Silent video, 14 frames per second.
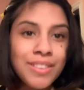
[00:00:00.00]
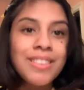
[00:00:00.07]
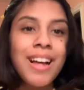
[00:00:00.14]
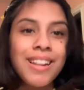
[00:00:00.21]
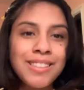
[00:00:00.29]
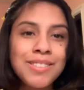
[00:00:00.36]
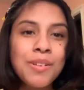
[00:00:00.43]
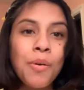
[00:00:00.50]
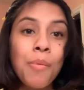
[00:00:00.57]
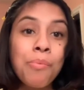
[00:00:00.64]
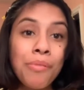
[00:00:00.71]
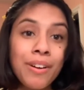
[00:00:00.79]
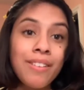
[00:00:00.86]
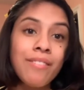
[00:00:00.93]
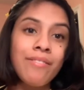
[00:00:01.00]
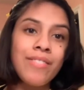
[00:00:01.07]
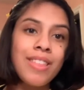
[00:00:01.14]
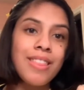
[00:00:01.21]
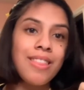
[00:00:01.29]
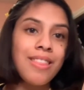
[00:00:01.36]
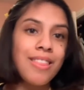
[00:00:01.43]
That's the whole point of
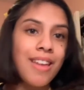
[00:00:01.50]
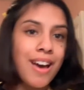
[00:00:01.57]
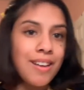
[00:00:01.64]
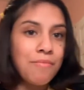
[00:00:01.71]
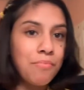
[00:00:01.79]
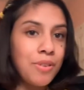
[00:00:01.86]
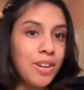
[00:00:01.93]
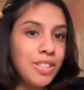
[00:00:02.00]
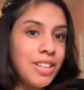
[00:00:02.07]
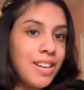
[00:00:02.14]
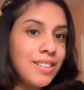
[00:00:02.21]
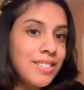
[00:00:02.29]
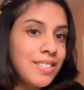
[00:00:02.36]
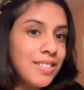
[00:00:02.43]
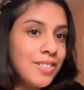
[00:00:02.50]
that project,